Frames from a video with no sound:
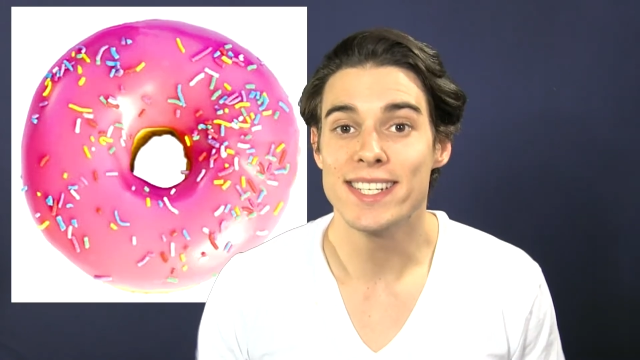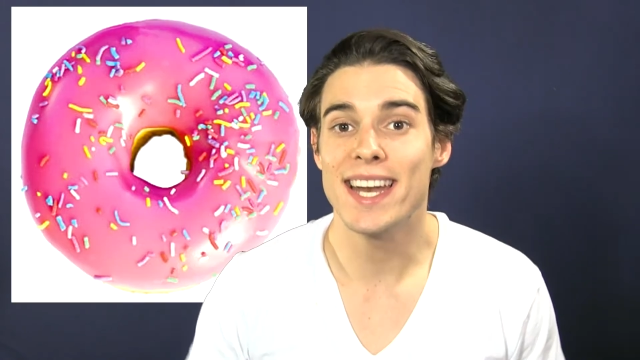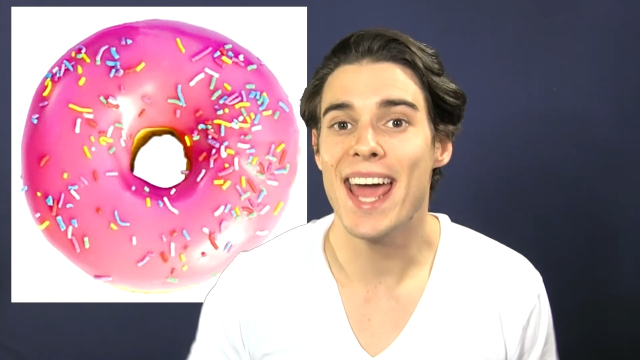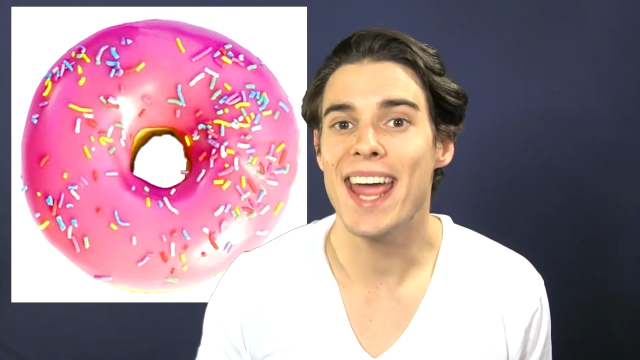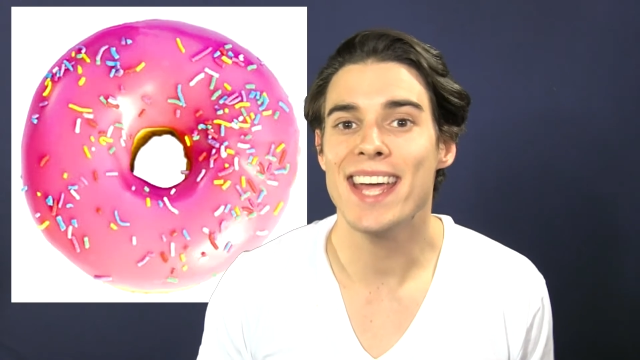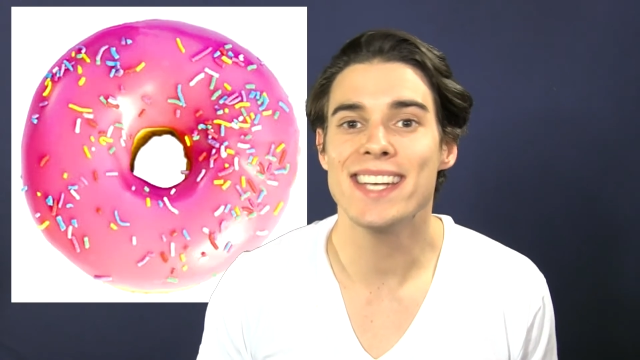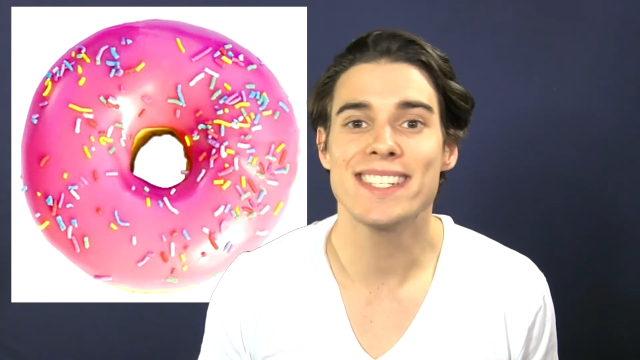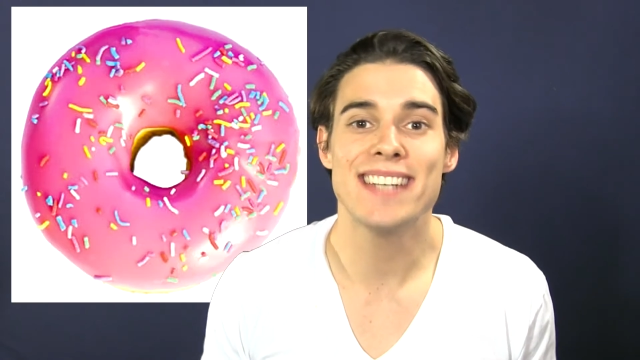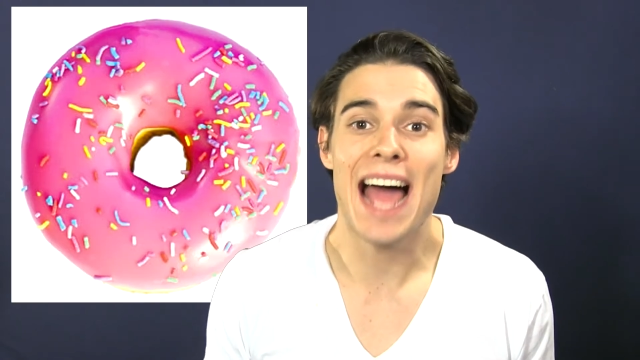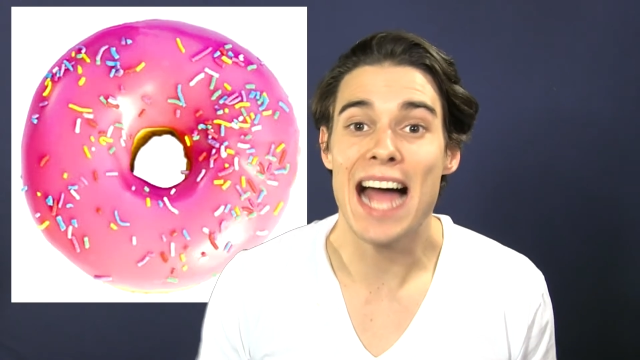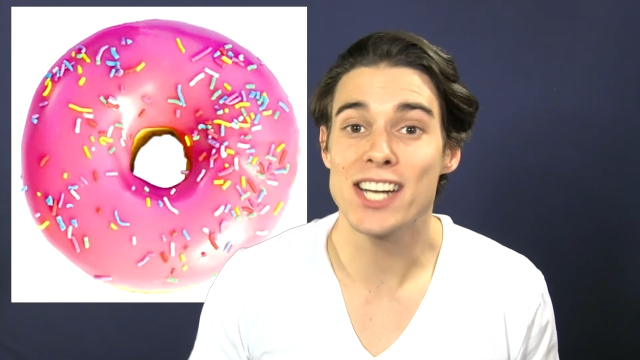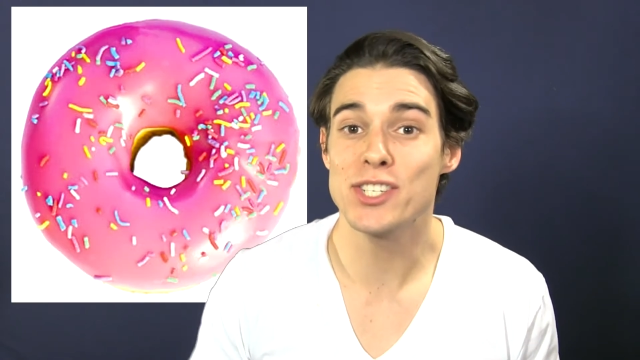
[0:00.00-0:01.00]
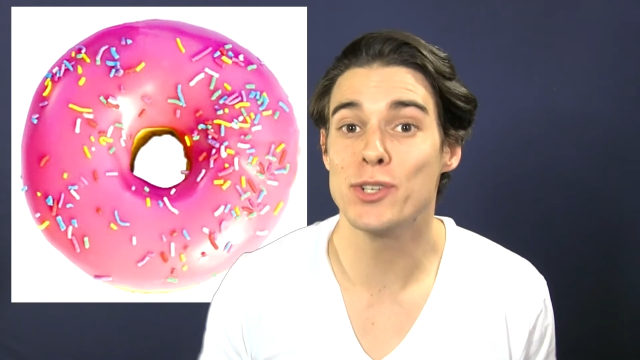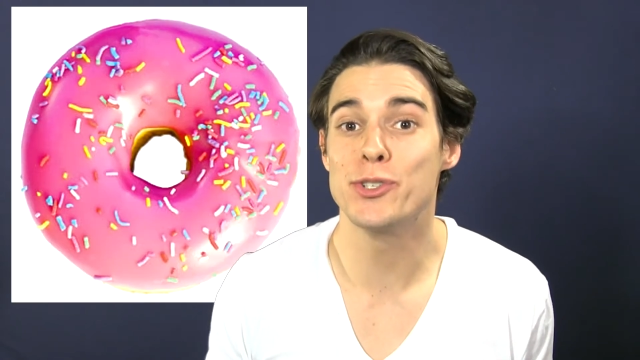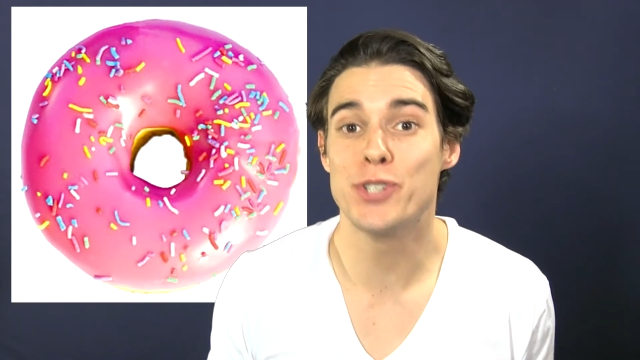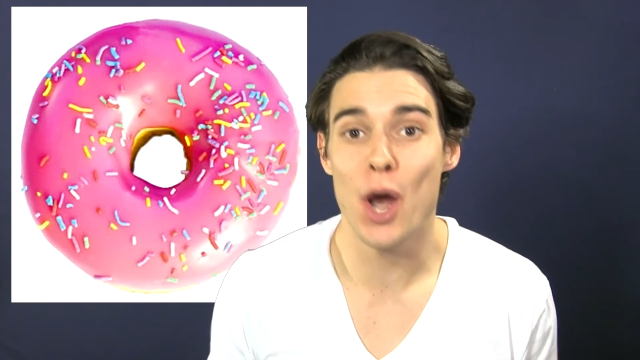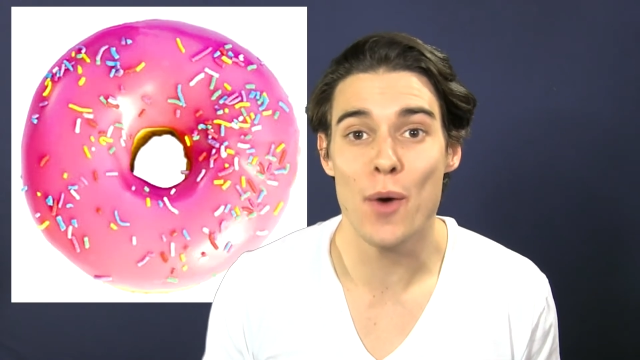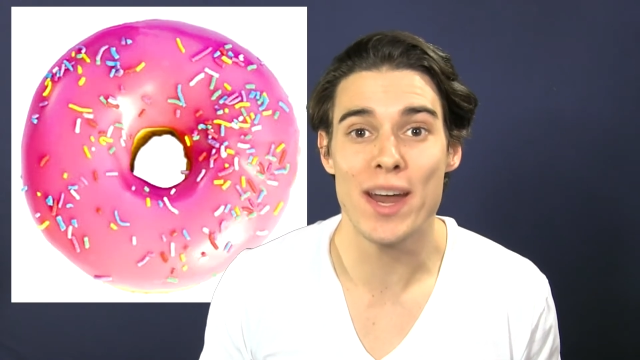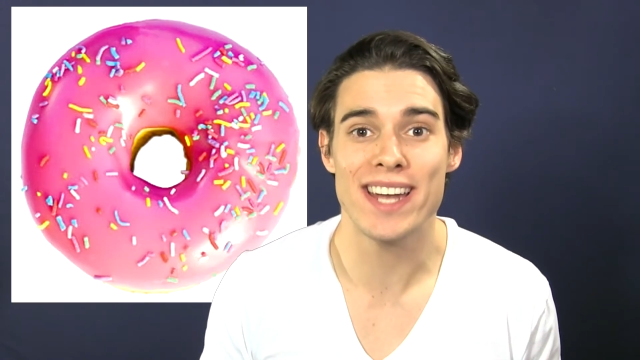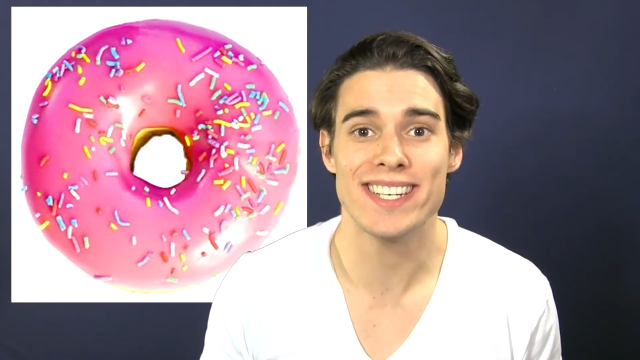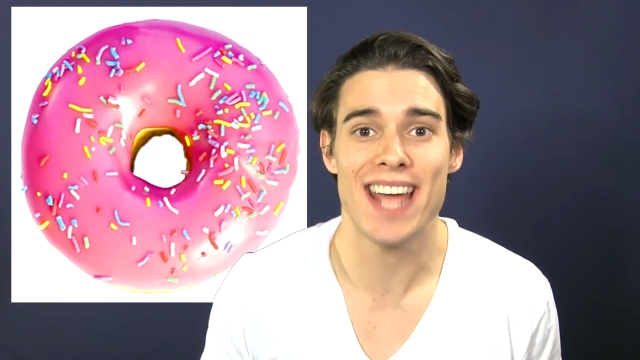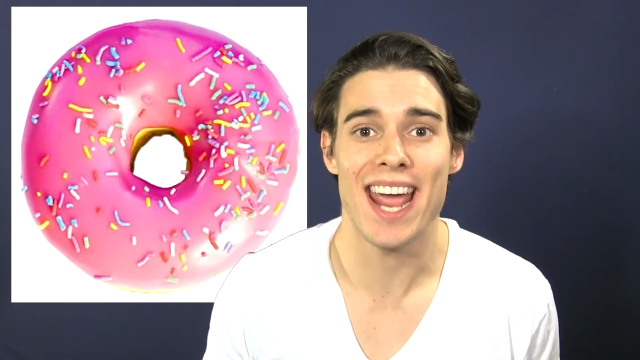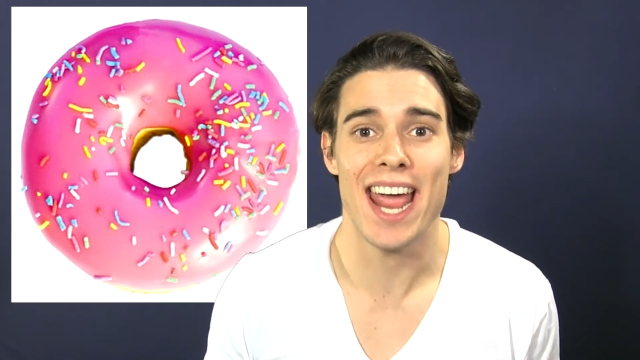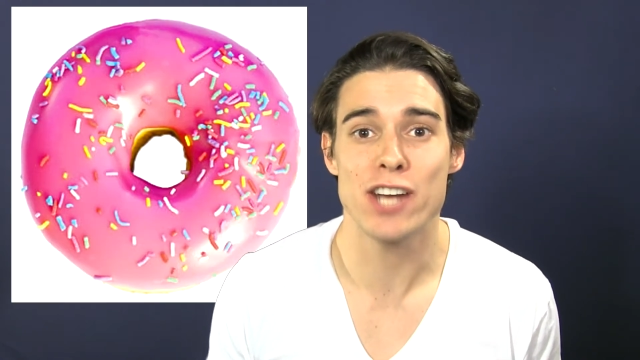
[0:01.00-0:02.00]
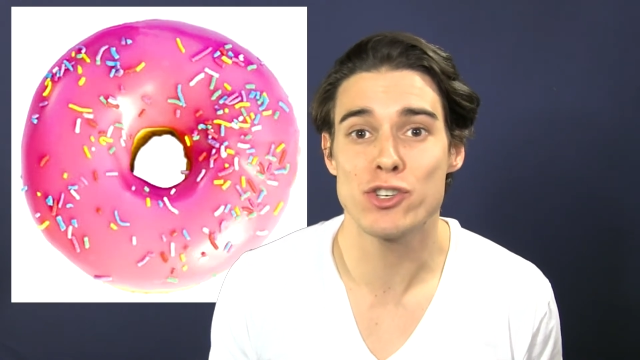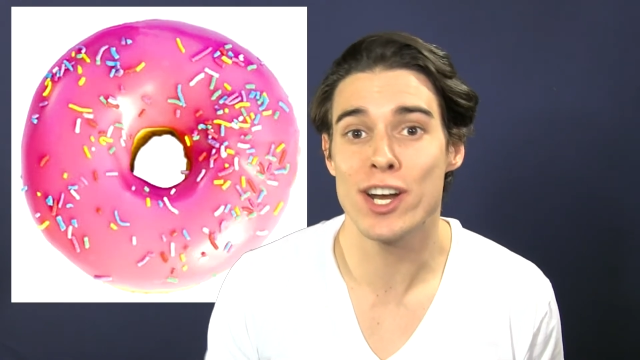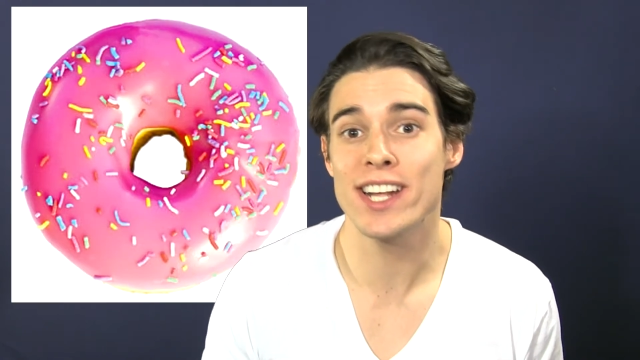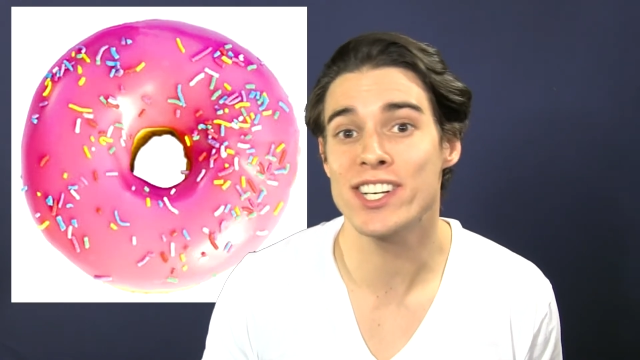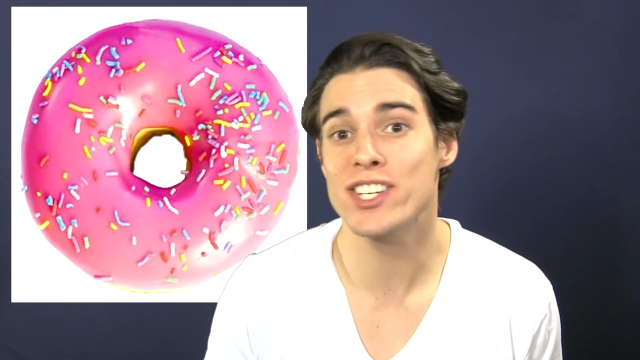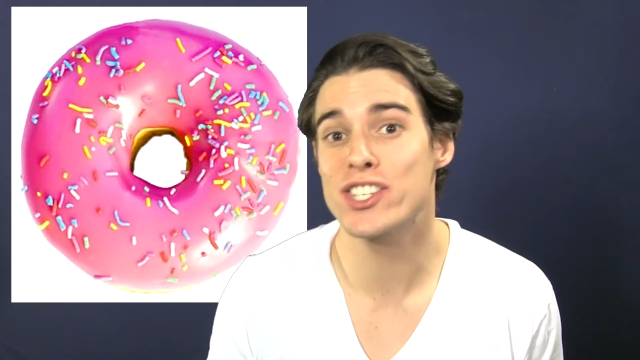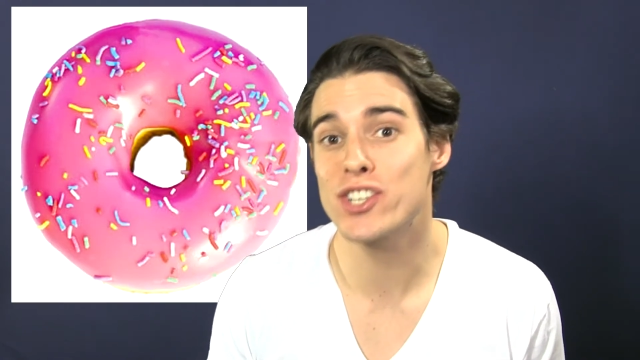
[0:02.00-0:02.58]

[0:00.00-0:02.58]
Today is National Donut Day, a tradition